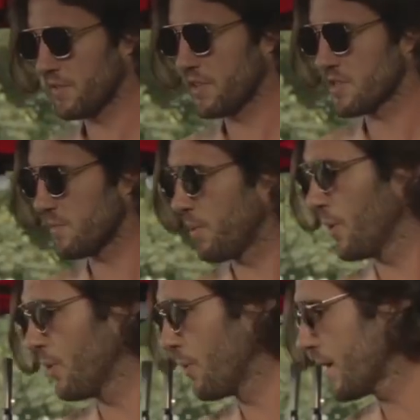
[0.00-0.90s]
The
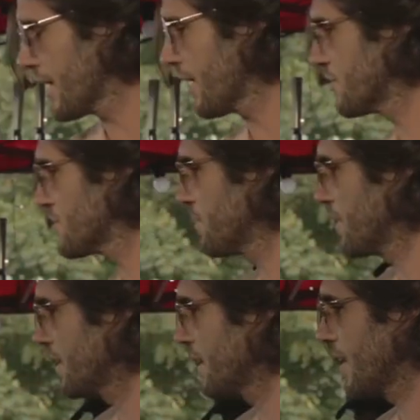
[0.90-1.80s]
support,
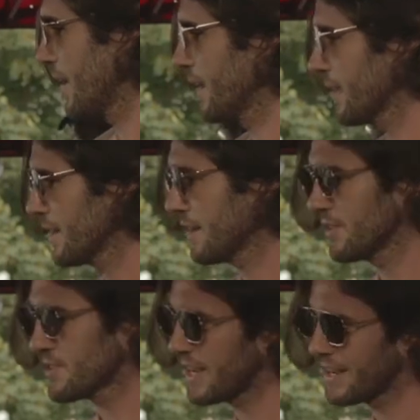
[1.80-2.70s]
encouragement, and like
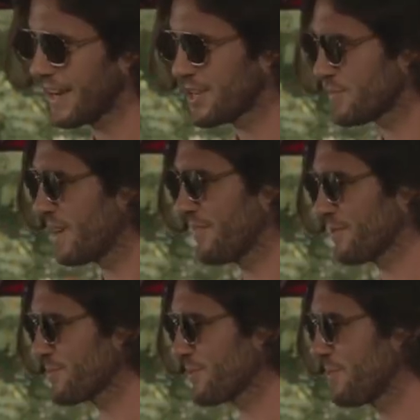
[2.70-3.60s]
engagement
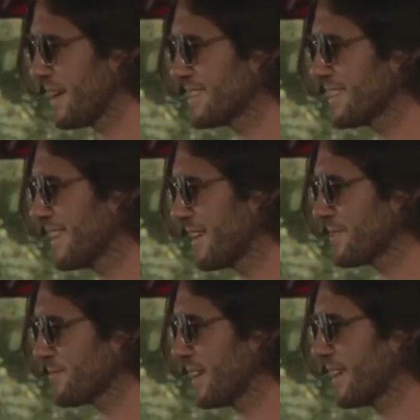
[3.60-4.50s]
levels were amazing
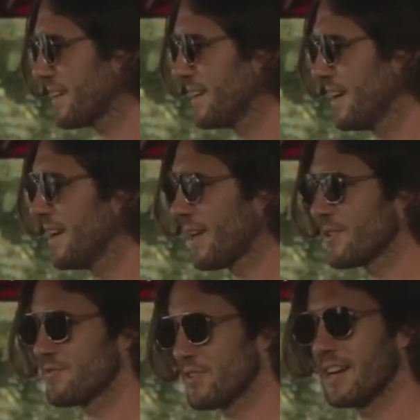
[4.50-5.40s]
there. Wicked. That
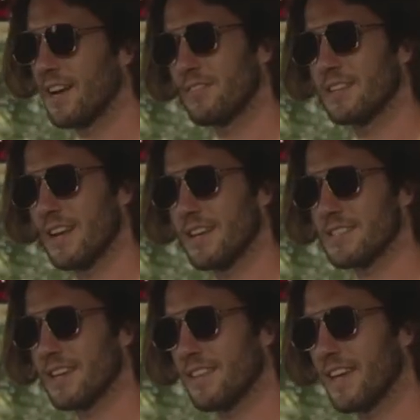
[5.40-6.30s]
was a really lovely day.
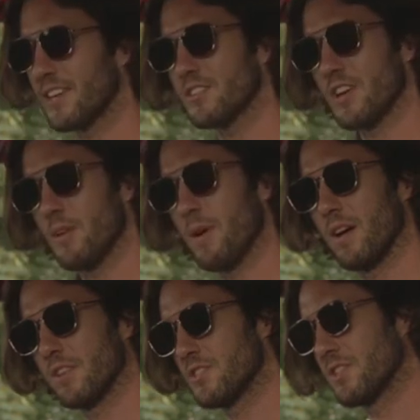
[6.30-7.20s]
So yeah, thank you so much.
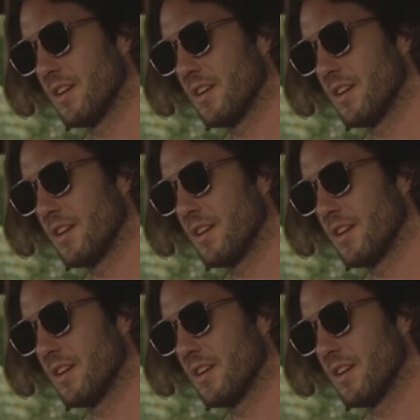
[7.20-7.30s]
Not bad